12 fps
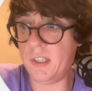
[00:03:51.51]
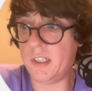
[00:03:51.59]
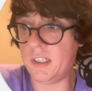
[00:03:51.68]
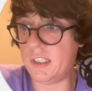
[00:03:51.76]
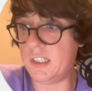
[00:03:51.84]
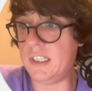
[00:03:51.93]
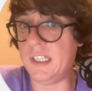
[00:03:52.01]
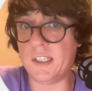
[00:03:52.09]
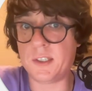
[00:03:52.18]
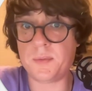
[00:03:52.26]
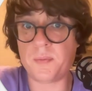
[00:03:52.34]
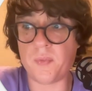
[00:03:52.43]
In case
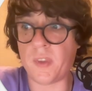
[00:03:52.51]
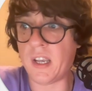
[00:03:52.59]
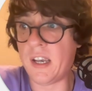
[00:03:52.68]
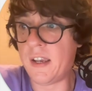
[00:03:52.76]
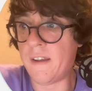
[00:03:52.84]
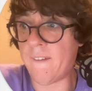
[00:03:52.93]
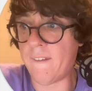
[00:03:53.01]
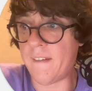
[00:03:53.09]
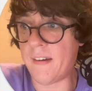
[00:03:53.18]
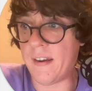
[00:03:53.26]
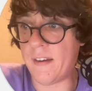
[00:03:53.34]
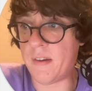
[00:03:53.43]
our project didn't go
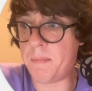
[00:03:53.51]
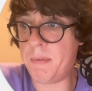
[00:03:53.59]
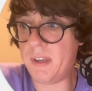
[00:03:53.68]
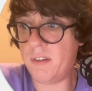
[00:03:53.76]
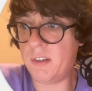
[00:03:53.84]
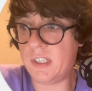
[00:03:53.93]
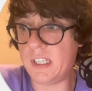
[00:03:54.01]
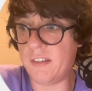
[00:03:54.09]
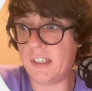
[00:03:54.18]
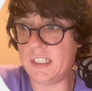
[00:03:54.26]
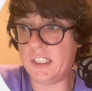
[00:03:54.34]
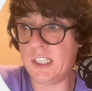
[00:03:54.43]
well this month
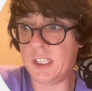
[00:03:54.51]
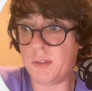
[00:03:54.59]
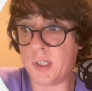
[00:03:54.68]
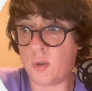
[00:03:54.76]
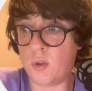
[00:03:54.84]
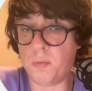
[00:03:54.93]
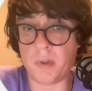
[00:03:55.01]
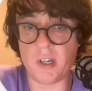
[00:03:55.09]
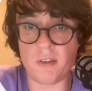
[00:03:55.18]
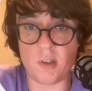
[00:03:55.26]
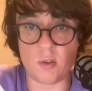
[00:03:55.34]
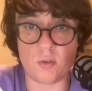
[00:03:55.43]
and nobody
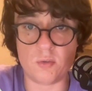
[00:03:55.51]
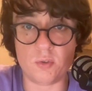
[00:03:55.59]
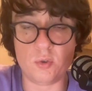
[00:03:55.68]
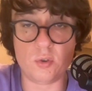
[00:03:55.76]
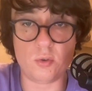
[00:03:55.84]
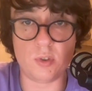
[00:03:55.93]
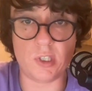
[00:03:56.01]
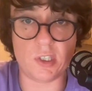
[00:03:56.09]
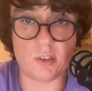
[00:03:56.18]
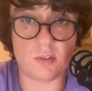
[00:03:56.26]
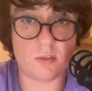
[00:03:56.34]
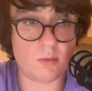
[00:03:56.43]

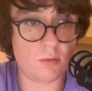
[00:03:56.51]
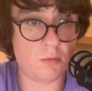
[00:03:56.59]
liked.